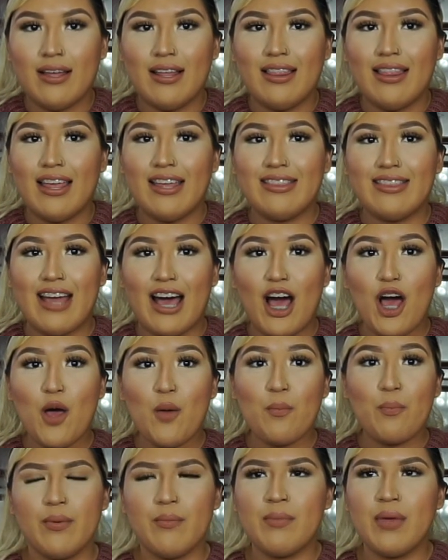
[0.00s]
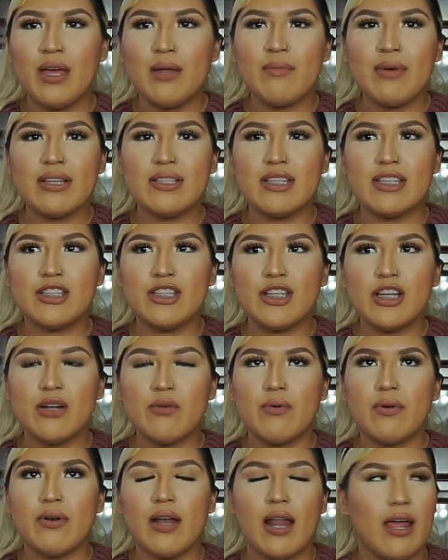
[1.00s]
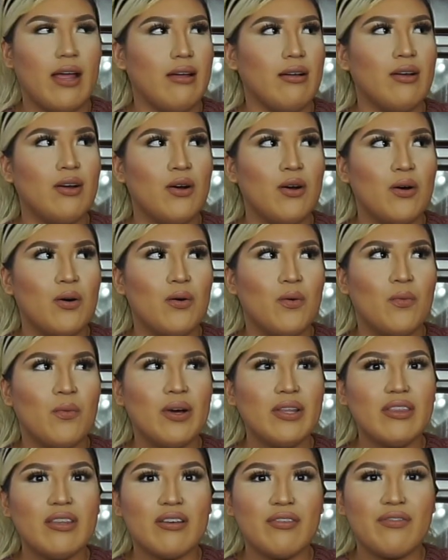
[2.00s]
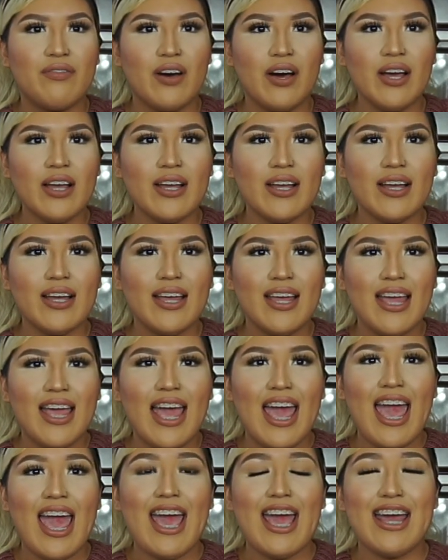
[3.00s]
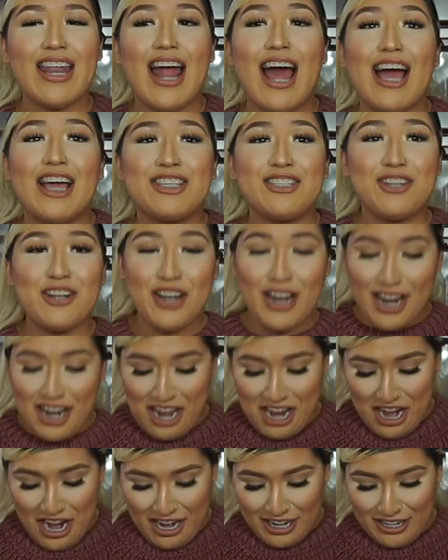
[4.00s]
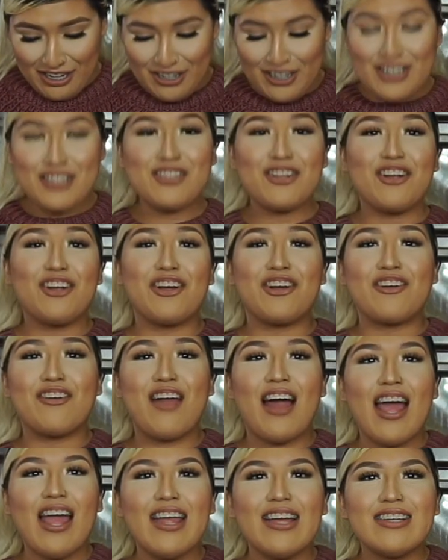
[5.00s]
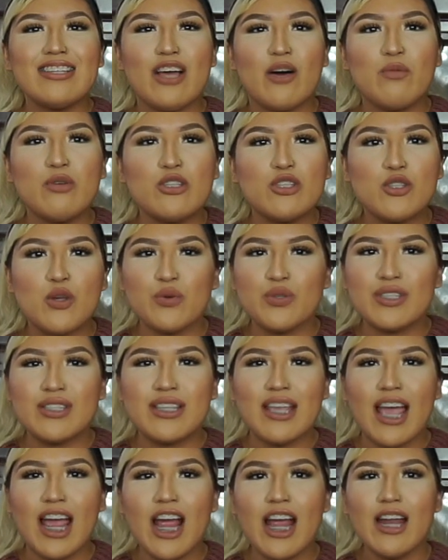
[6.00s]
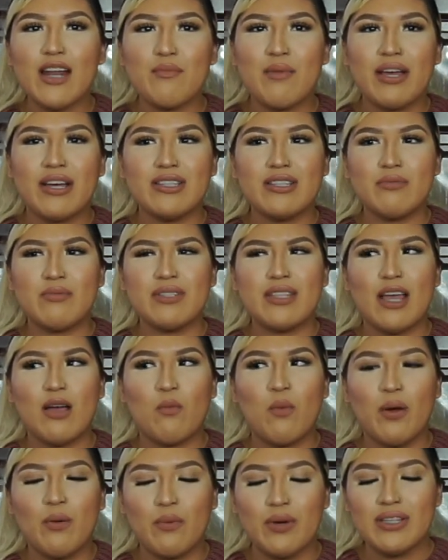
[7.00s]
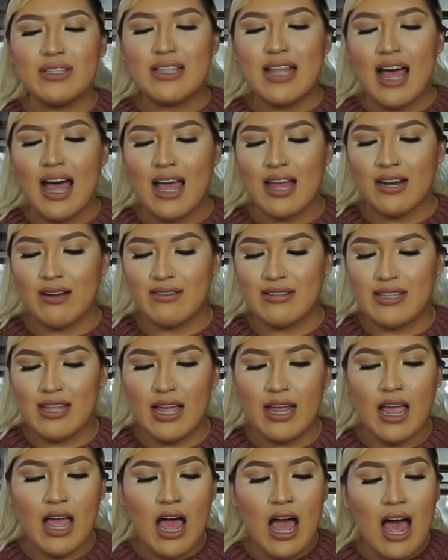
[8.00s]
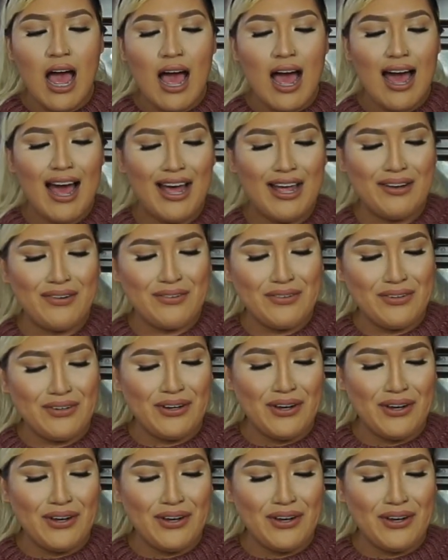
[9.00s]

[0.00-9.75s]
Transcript: Like that. Me and my sister were like, what the fuck? And I literally started crying because I was so scared. And my cousin was like, what was that? And I was like, I don't